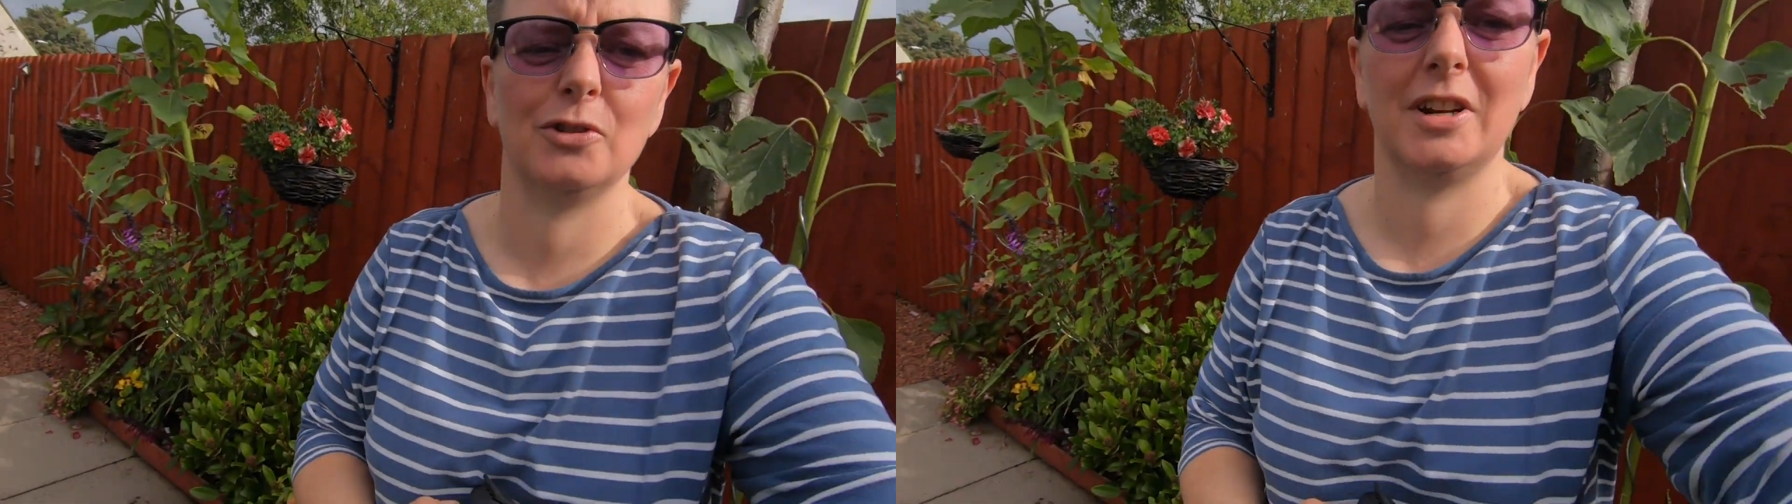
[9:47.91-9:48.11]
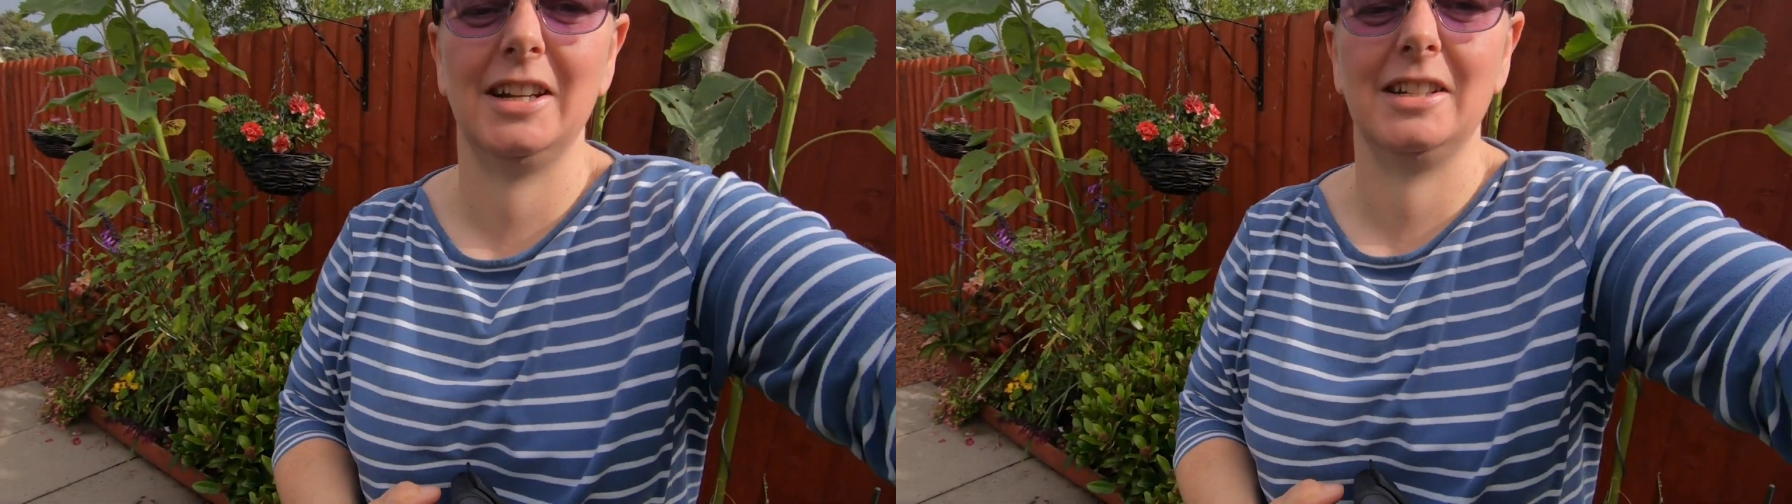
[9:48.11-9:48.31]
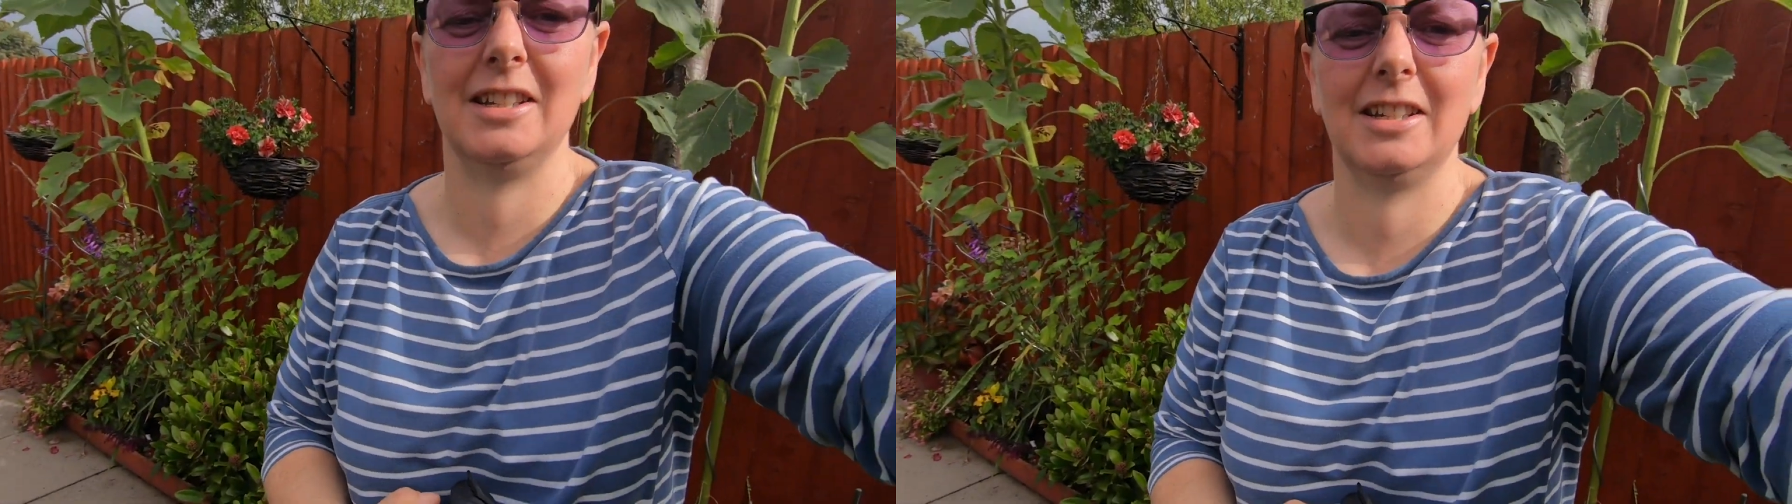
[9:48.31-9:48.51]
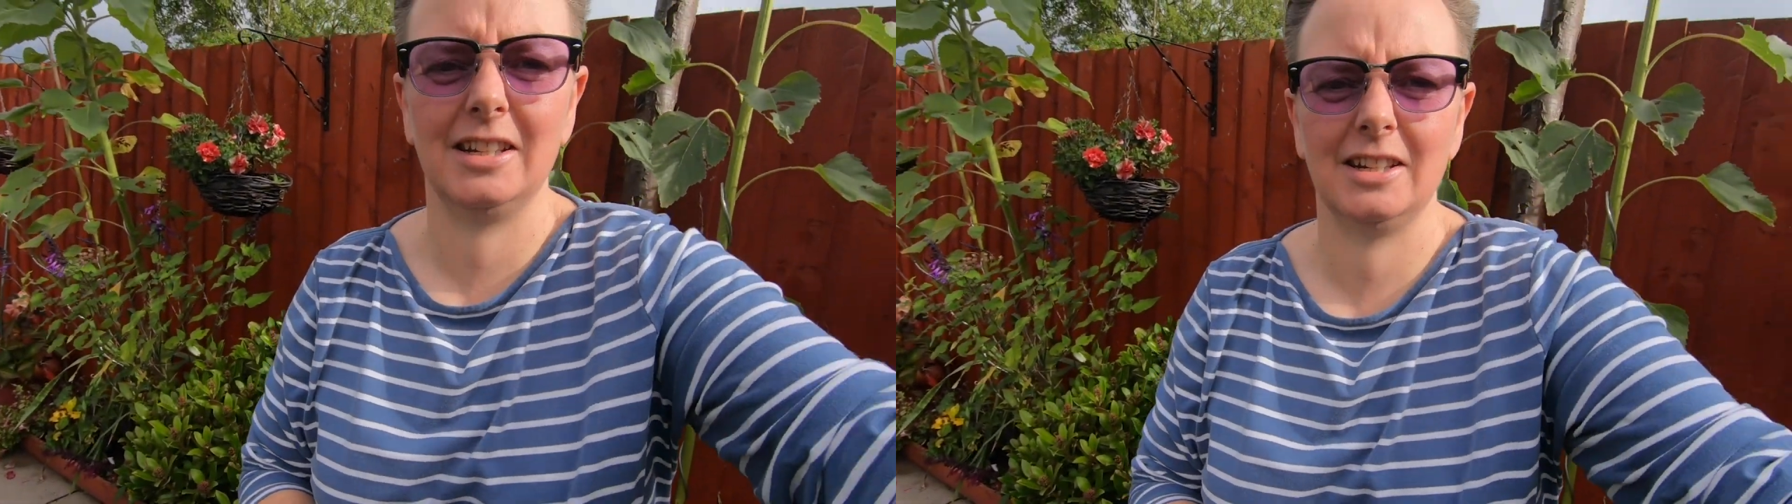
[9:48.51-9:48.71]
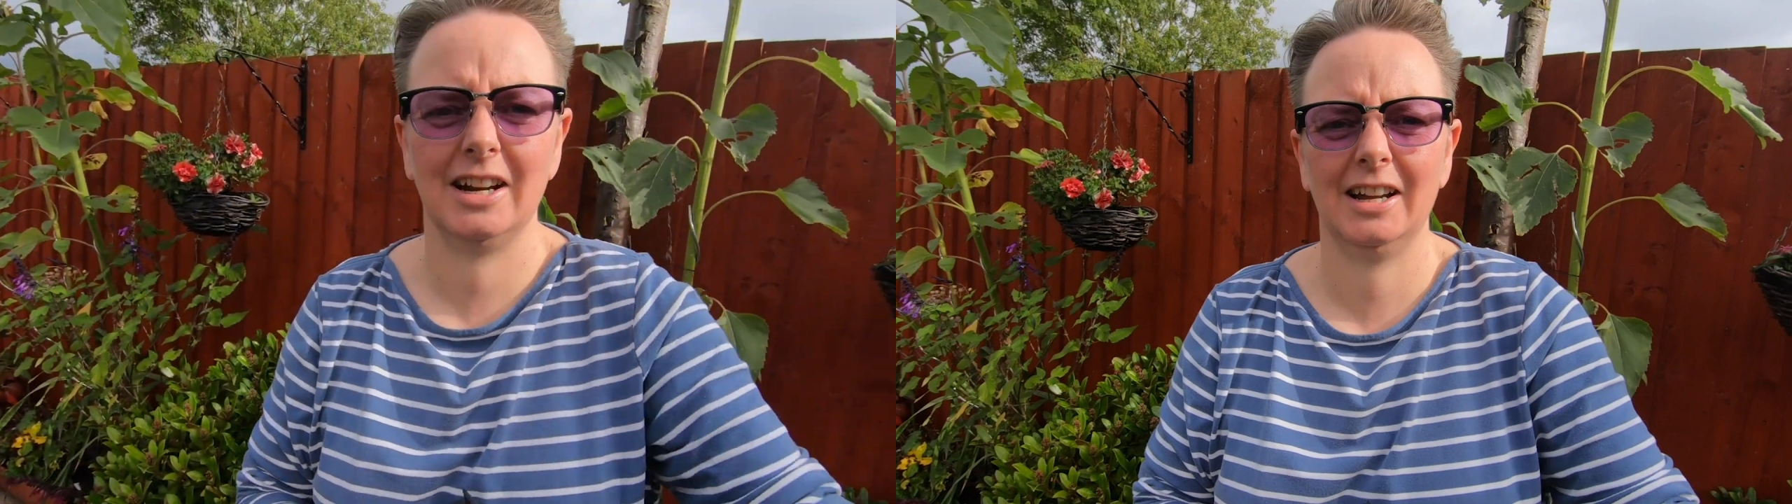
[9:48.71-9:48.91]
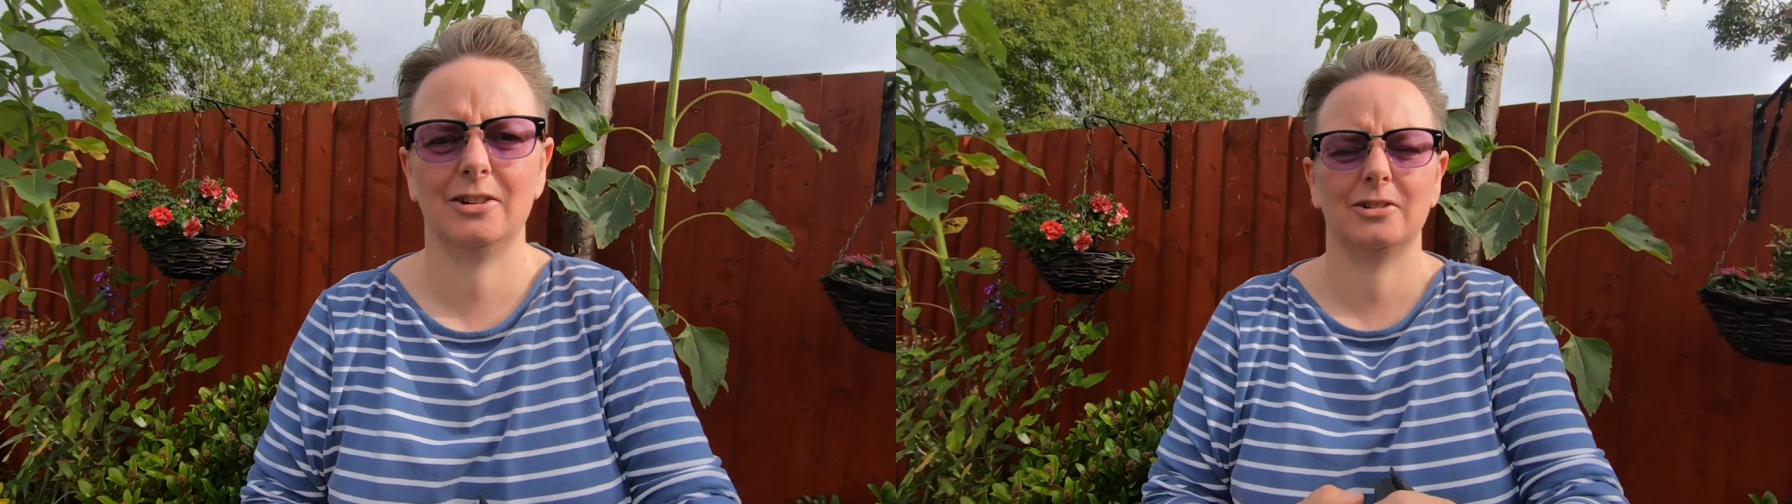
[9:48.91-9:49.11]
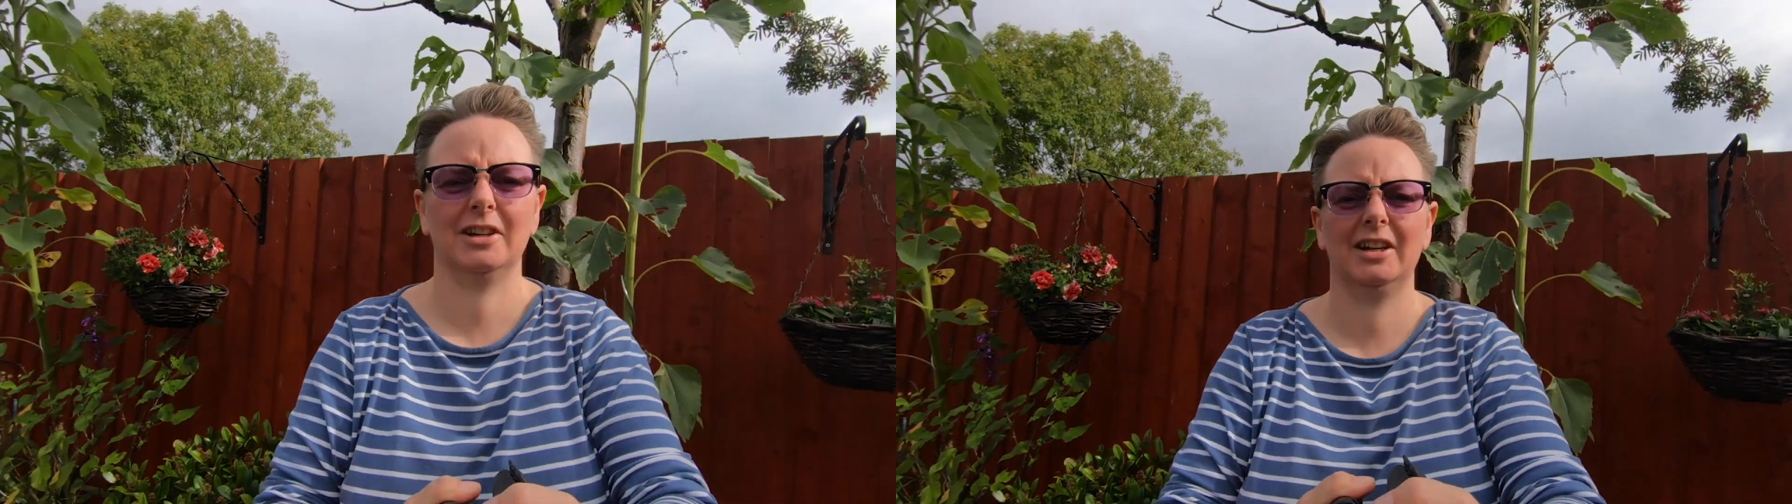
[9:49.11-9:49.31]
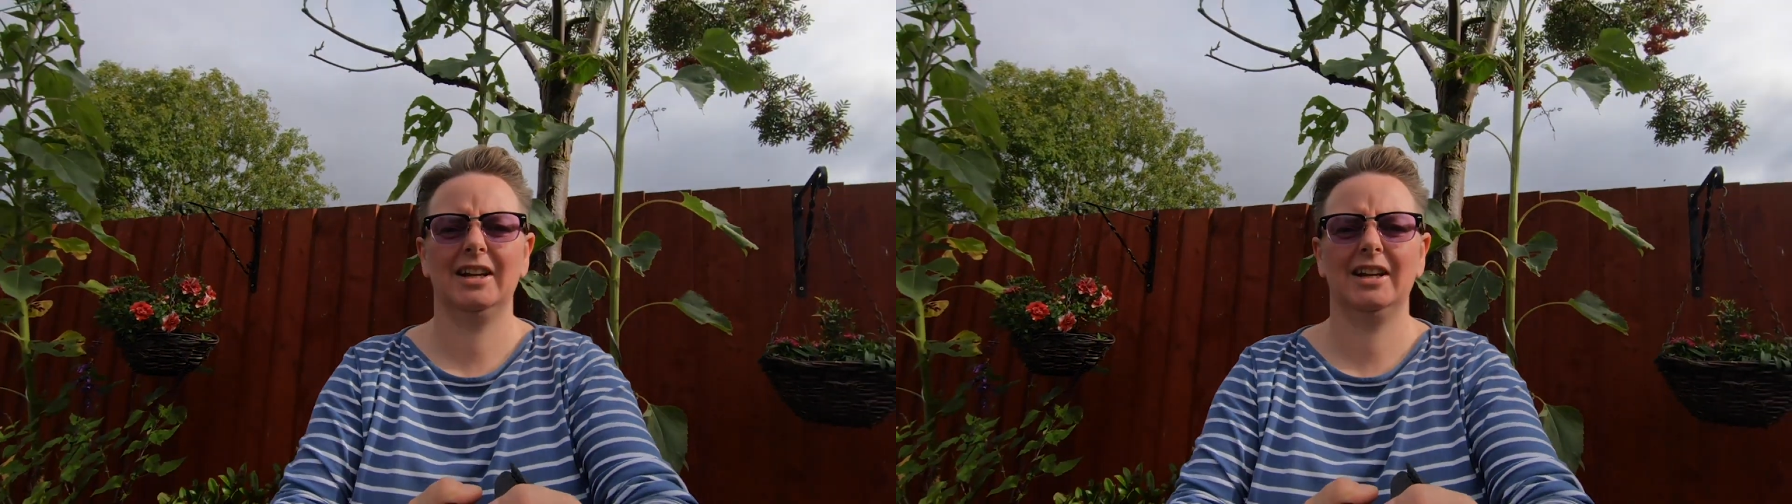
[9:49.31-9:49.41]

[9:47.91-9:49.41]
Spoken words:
an idea here. Hang on.